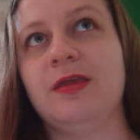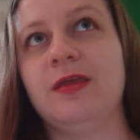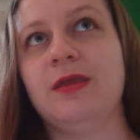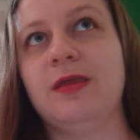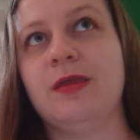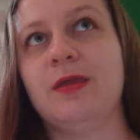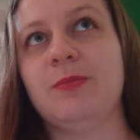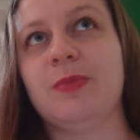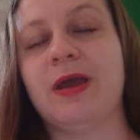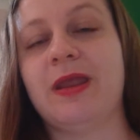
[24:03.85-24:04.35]

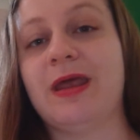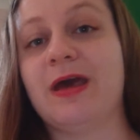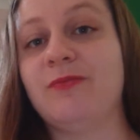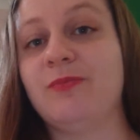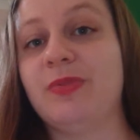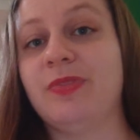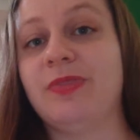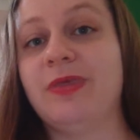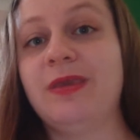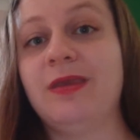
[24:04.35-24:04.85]
he might have
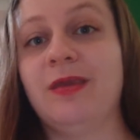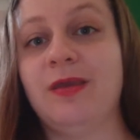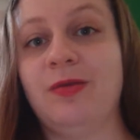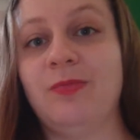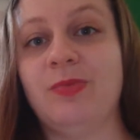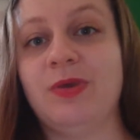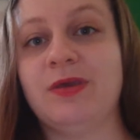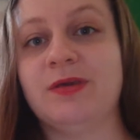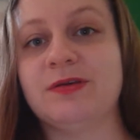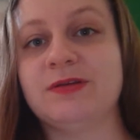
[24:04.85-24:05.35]
been thinking
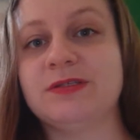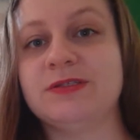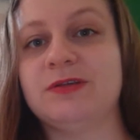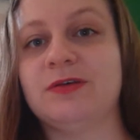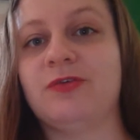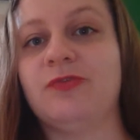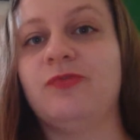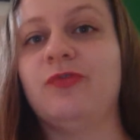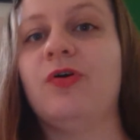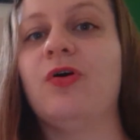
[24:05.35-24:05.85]
because
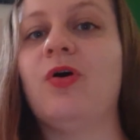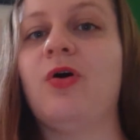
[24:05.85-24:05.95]
of